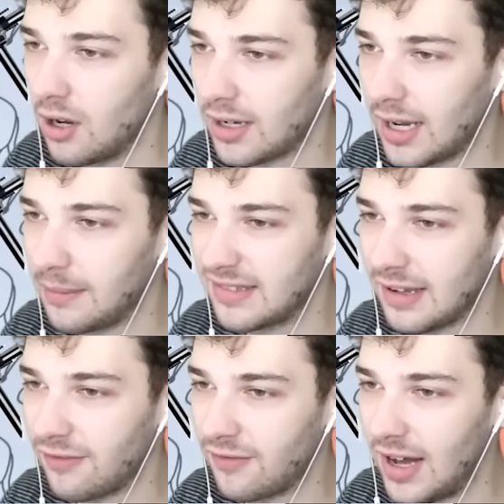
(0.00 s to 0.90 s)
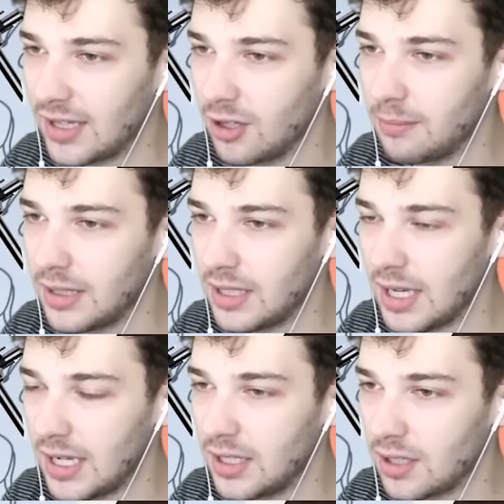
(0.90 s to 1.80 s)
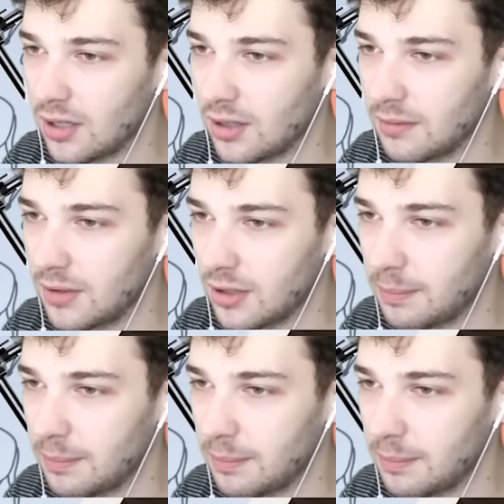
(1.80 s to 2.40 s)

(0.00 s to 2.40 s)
Okay, I'm gonna say, follow me in your, your